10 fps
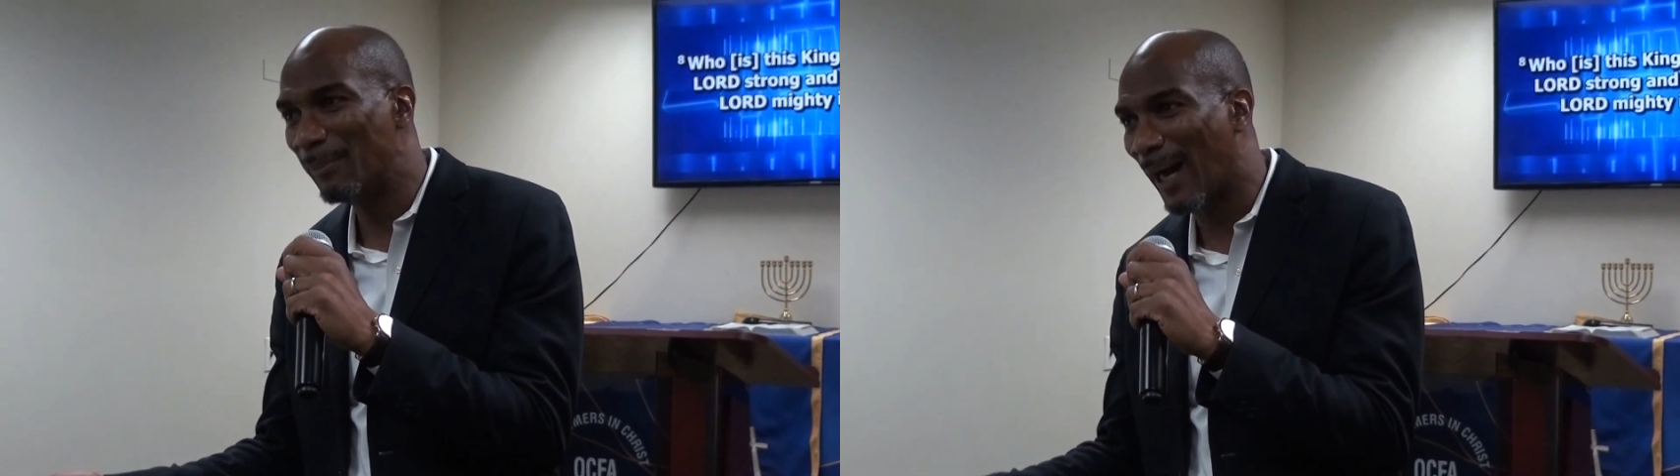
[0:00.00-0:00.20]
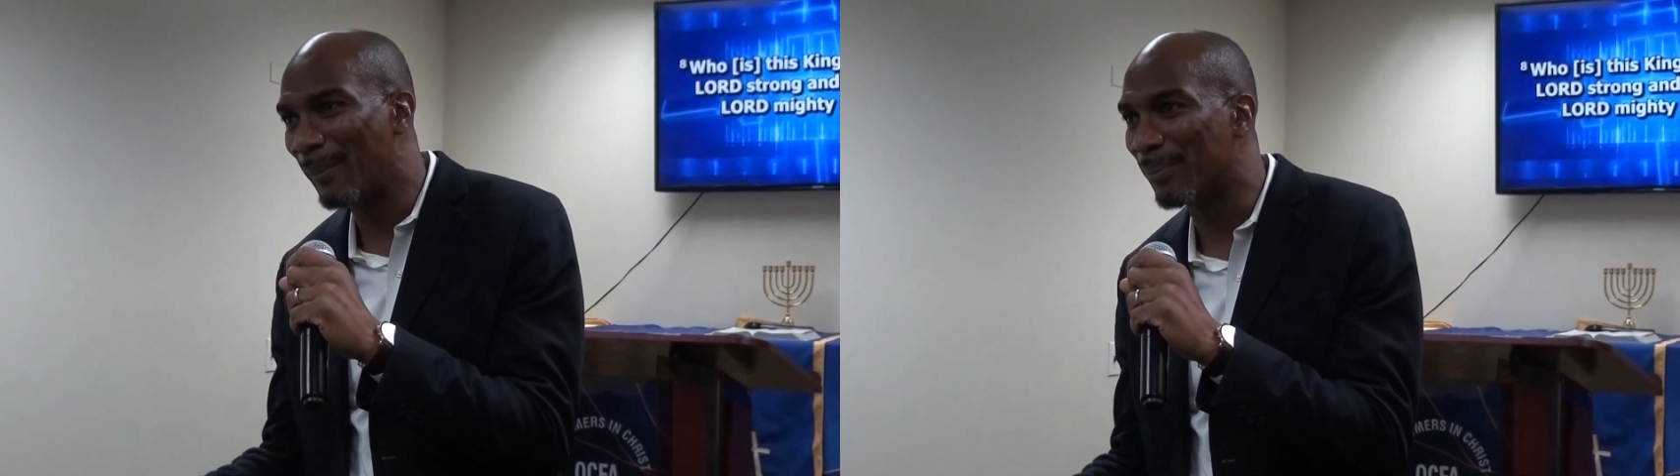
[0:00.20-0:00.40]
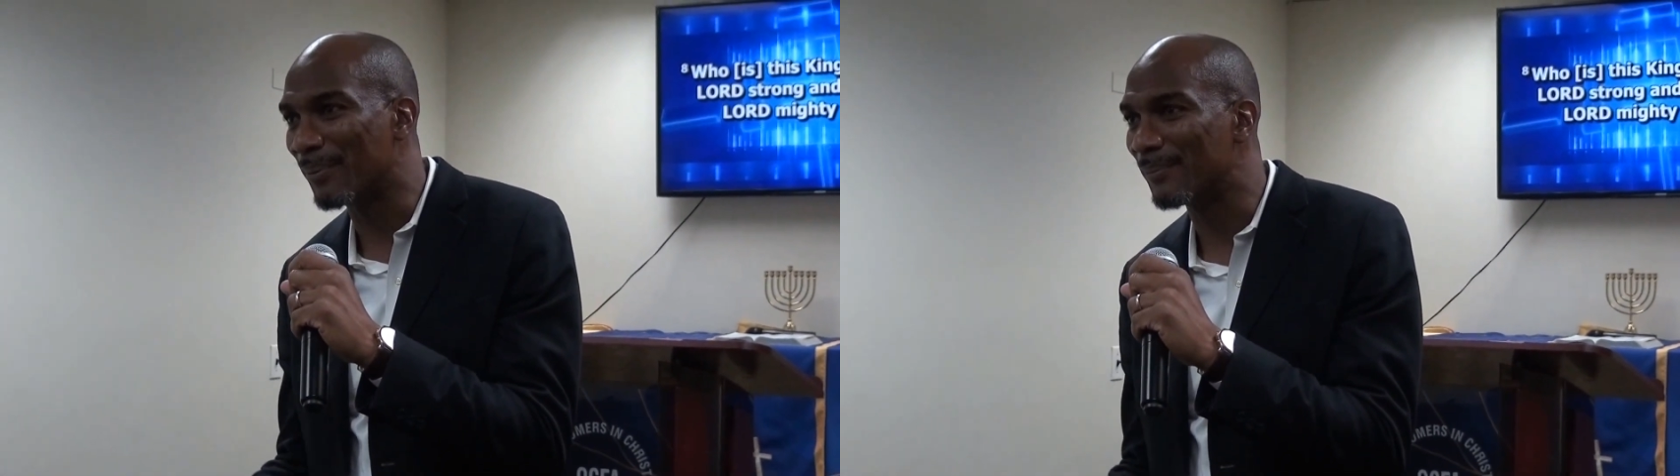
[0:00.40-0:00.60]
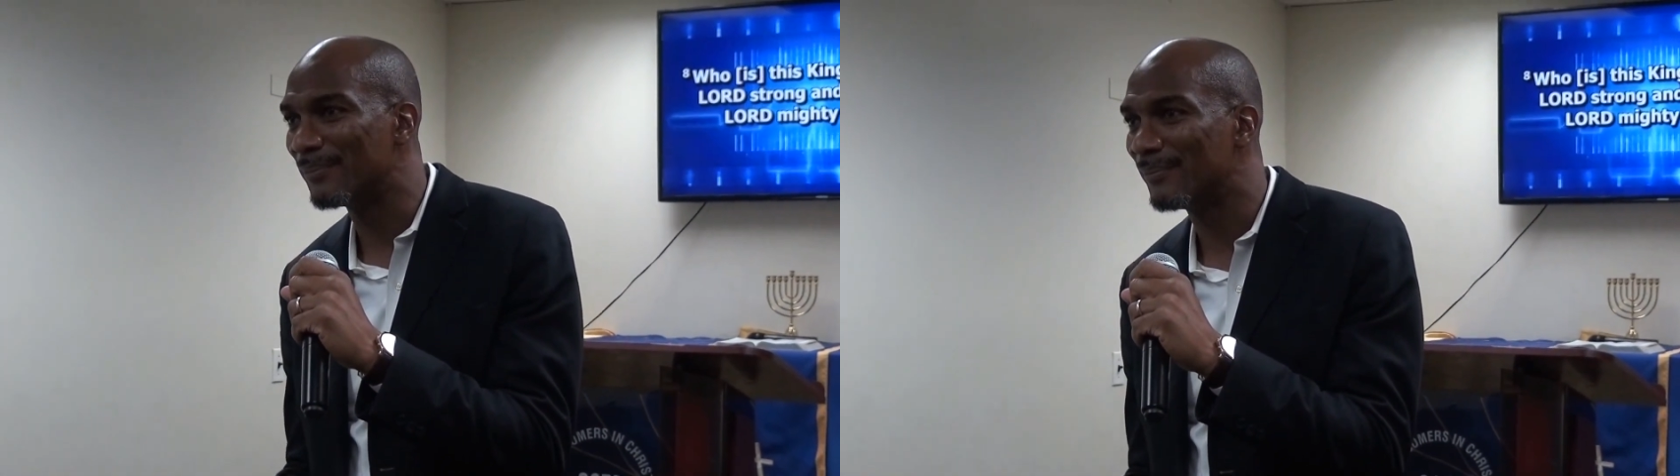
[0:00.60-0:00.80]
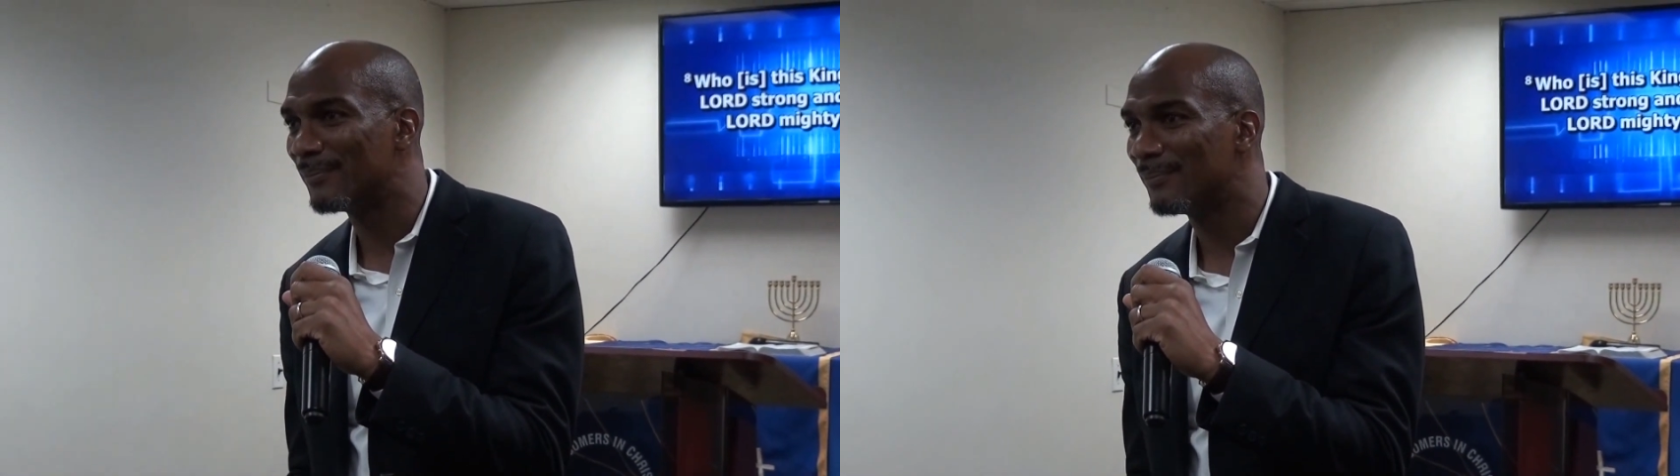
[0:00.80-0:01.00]
Bible.
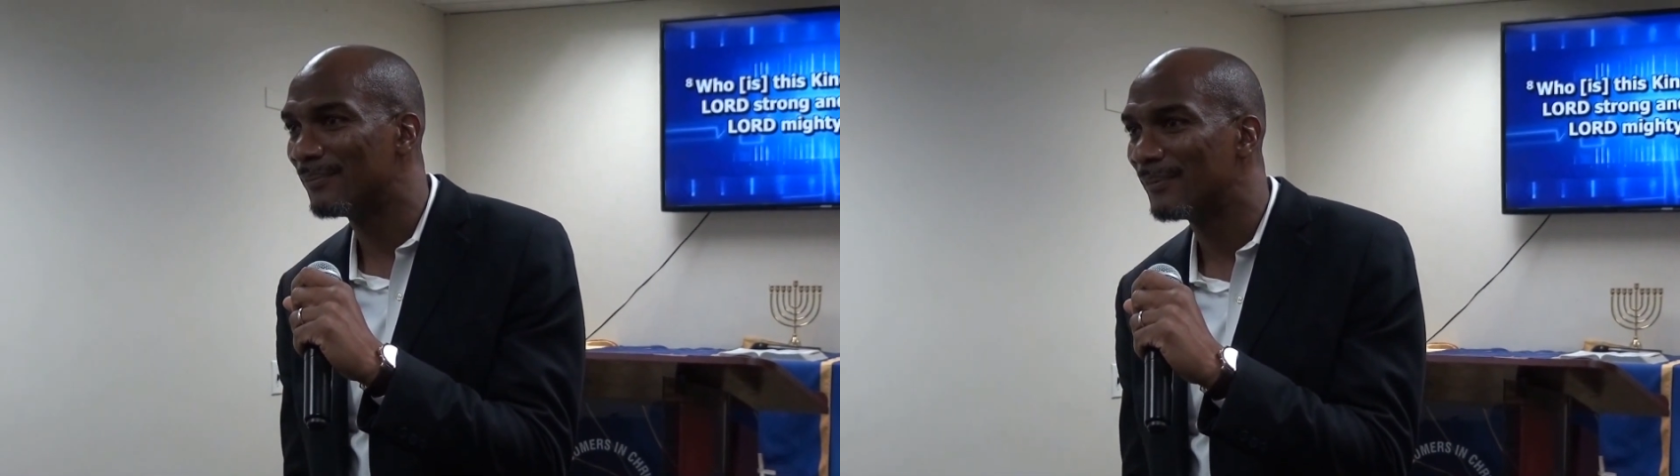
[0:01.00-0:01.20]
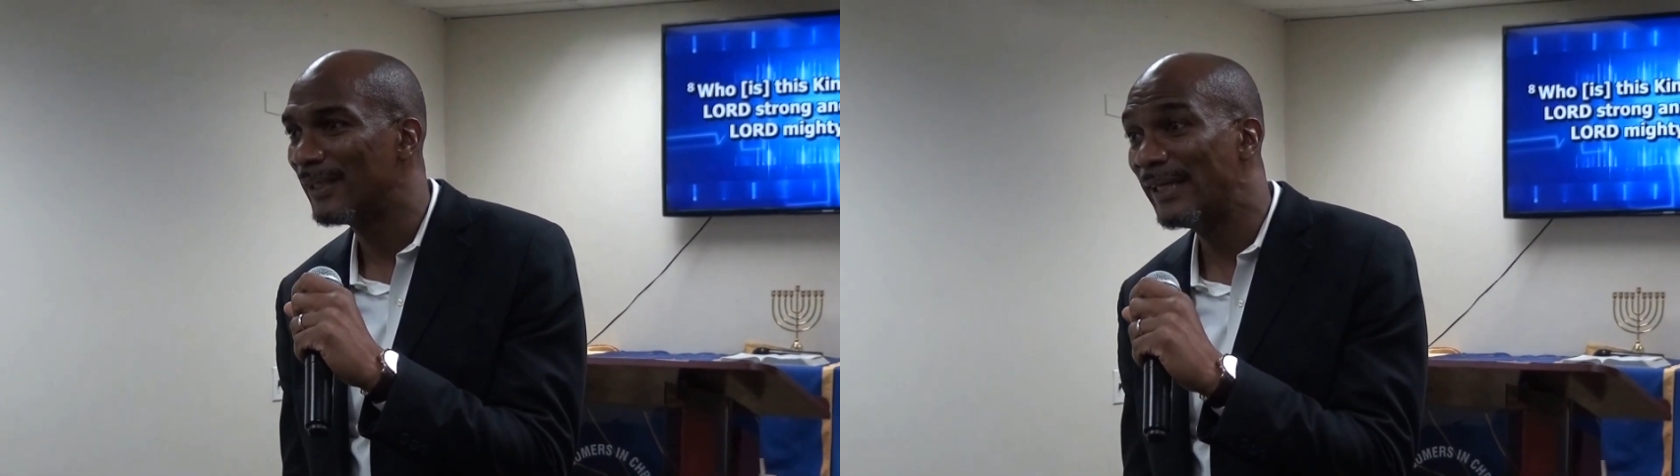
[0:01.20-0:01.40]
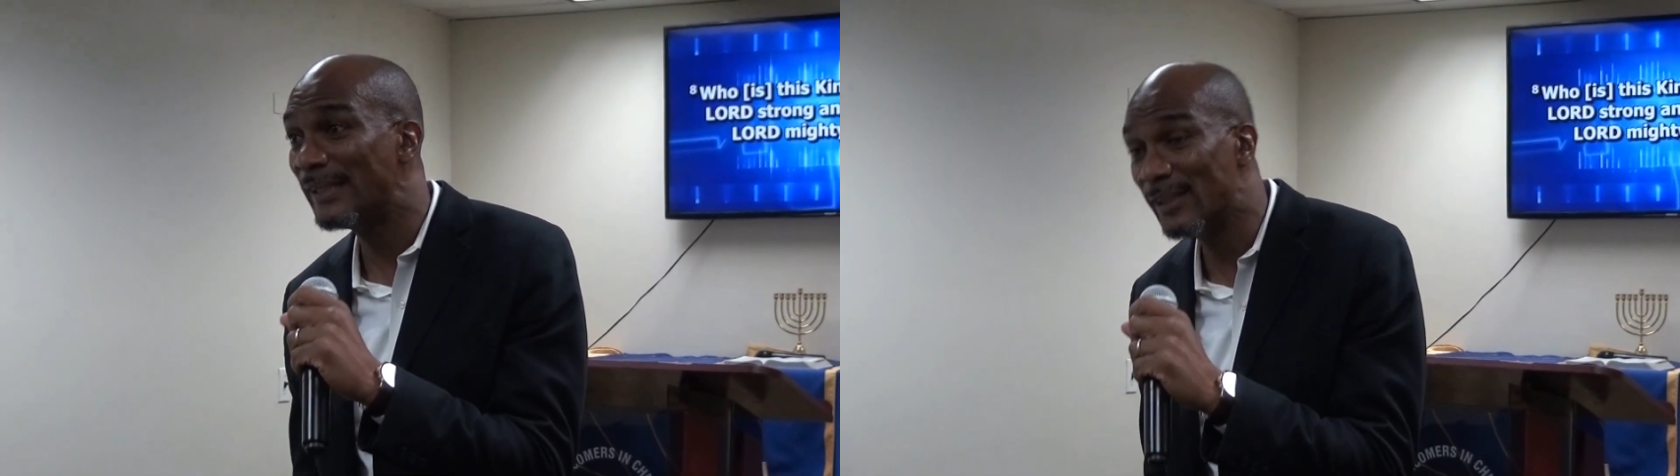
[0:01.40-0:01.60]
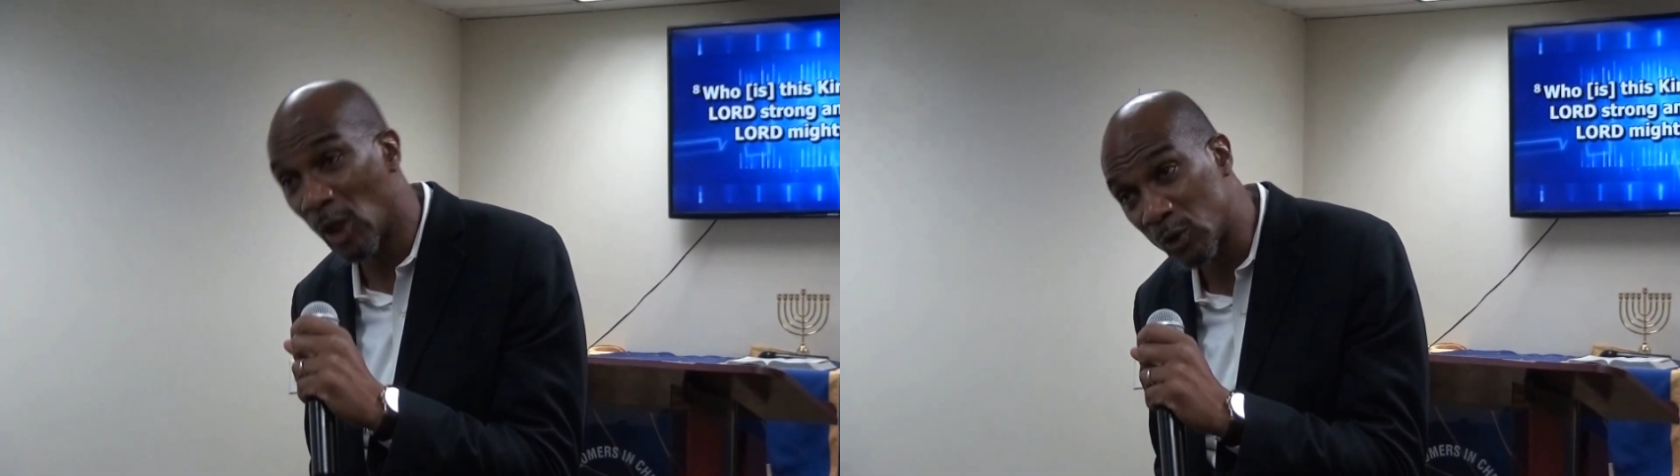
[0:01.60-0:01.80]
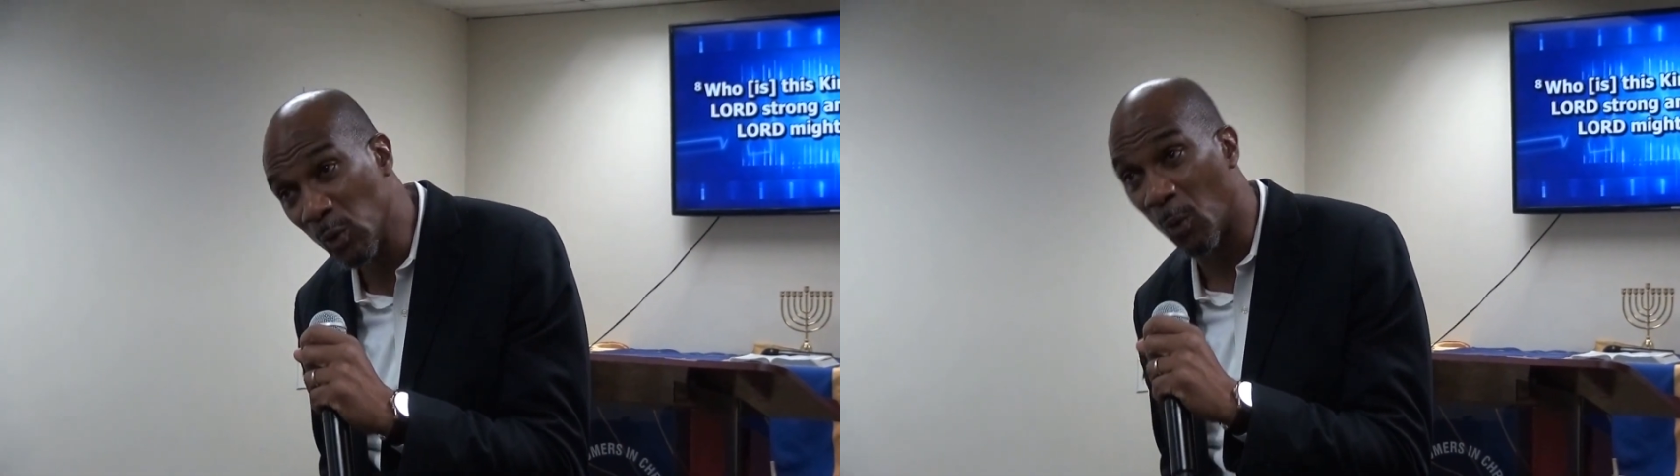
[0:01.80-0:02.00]
He did
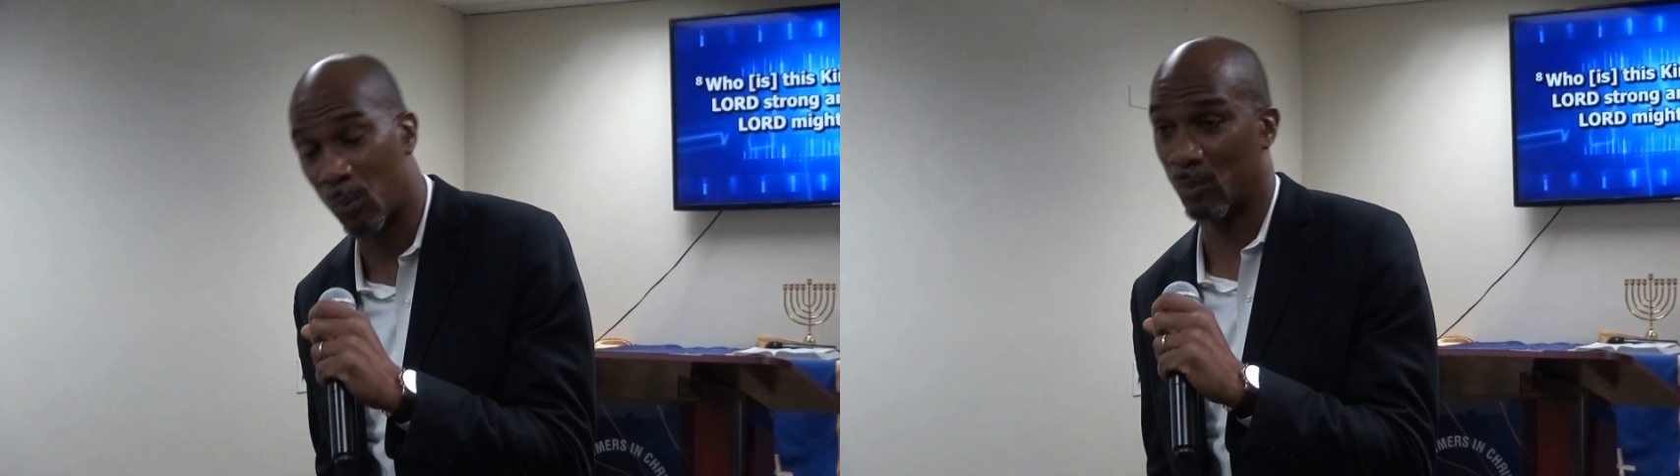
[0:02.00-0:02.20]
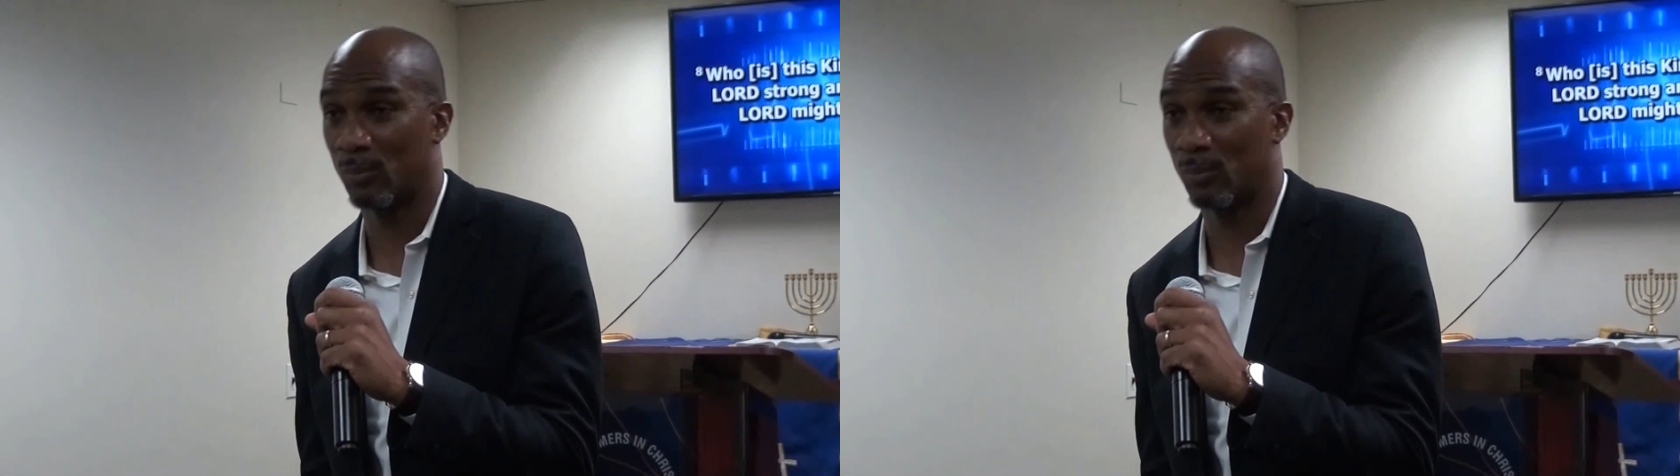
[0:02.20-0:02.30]
not know.